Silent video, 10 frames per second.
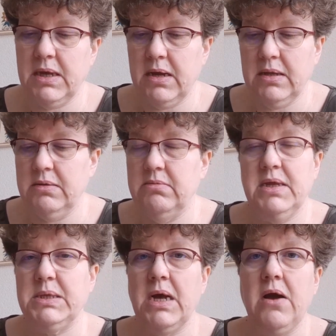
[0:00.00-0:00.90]
and
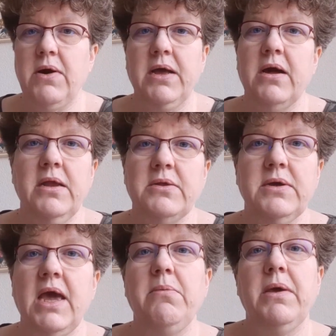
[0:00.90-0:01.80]
that's how I got into
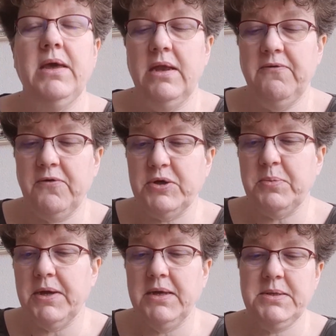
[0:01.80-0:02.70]
gaming in the first
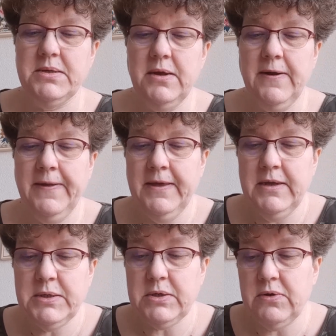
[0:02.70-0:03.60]
place.
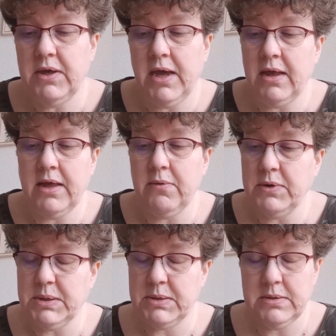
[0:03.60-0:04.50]
So yeah, that
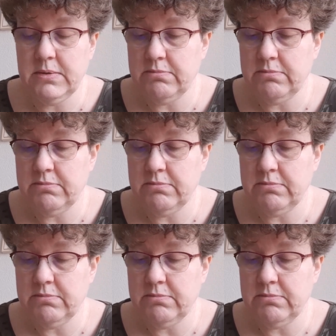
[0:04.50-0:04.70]
was